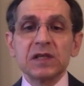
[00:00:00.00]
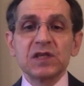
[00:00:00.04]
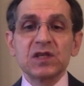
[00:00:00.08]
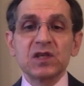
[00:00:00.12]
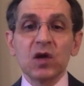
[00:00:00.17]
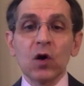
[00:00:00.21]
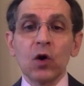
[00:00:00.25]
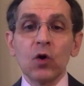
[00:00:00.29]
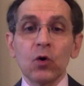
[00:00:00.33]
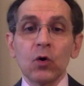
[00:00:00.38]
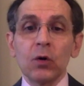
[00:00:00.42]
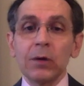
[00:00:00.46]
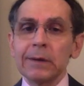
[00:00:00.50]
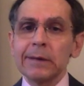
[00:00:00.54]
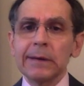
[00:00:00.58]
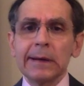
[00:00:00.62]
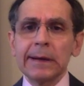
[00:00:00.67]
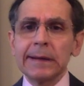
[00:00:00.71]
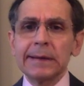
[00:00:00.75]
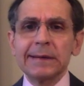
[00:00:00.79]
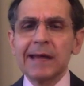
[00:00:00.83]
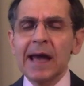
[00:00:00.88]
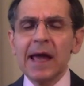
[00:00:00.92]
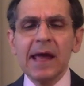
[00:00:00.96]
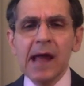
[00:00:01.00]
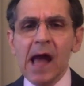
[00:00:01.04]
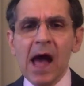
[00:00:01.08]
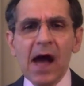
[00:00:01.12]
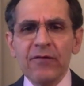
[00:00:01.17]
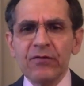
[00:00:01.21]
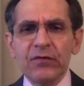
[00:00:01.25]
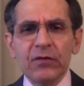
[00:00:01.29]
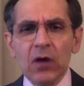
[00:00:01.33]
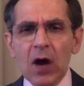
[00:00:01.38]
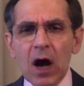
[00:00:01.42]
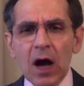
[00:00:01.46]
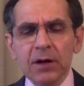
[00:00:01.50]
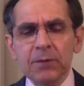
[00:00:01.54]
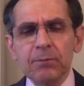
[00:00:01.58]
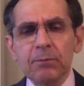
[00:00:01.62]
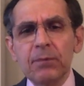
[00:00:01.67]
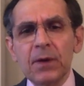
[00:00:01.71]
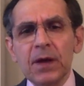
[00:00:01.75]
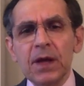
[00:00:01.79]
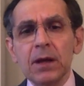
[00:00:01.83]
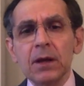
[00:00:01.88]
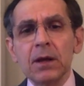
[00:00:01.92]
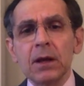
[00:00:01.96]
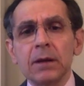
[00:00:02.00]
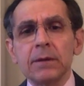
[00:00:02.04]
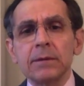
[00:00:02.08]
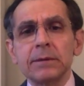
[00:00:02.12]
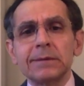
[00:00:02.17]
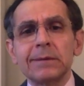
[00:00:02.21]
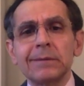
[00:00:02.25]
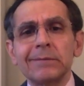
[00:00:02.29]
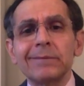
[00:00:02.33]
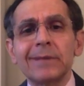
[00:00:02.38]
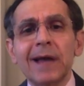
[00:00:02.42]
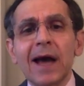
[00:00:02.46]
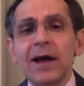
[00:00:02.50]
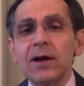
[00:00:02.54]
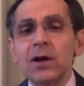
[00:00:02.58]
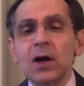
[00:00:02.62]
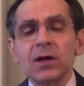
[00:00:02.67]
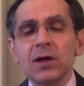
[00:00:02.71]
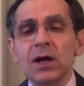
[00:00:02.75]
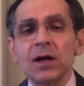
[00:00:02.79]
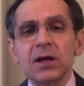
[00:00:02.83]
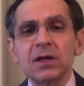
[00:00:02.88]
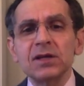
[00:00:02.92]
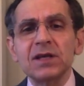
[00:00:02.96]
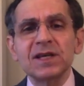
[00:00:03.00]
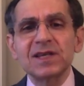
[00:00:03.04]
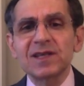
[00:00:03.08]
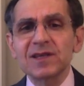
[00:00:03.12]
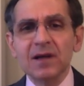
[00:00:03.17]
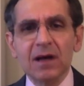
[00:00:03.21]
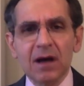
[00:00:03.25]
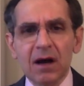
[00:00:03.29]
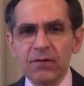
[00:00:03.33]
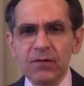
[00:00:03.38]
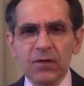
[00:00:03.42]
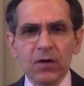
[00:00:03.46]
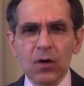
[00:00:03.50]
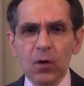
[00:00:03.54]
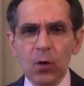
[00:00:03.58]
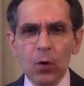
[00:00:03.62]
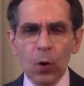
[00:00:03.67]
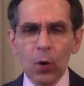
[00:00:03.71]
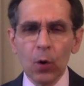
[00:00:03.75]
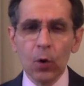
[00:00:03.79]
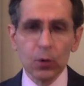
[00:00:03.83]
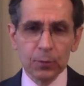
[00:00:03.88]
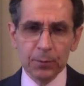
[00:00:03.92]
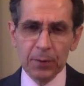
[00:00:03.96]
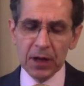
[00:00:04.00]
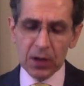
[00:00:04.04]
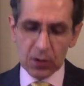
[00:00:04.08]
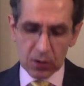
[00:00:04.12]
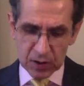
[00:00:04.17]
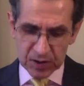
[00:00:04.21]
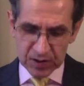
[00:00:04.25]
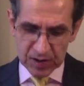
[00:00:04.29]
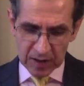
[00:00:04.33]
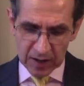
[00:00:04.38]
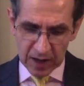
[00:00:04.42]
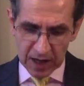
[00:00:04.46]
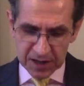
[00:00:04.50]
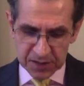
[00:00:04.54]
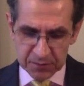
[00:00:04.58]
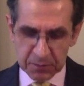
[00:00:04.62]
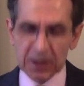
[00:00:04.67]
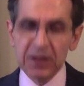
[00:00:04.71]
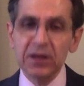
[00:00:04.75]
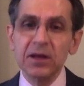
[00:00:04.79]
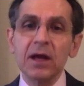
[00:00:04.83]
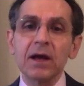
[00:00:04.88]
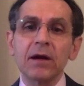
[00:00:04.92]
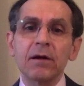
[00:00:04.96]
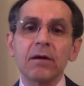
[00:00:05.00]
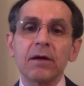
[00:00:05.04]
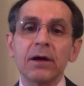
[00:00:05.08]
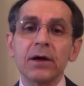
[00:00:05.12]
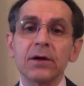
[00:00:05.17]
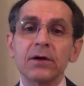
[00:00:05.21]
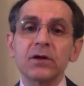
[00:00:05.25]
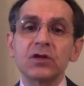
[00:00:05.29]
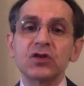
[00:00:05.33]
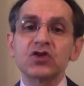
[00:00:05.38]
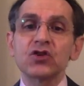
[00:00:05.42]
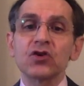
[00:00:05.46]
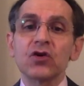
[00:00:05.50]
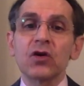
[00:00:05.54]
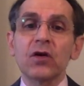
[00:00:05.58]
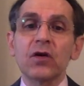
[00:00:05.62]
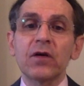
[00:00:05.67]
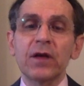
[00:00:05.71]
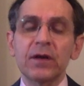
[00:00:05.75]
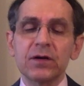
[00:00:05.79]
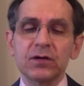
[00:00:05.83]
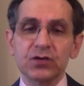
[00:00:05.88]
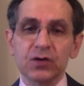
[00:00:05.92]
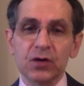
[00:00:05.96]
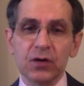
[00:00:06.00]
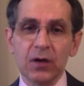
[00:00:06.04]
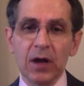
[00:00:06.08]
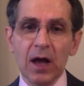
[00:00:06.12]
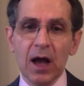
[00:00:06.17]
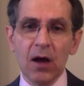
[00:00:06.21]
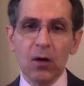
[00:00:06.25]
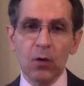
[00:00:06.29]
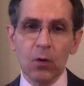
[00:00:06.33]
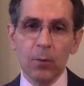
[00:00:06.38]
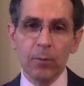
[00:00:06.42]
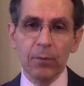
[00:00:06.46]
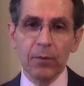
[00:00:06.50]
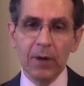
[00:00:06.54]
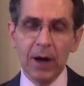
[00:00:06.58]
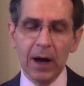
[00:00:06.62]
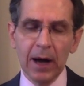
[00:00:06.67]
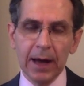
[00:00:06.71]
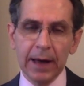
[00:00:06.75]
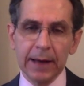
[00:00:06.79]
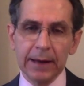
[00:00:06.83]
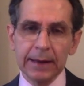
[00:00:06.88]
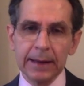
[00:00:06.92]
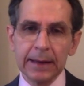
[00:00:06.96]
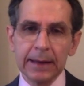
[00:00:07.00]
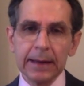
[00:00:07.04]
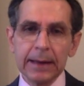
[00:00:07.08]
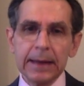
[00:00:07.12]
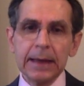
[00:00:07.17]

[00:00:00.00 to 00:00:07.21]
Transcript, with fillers: So they have not been, they are not going to discover gold because it has been declared Sharia compliant.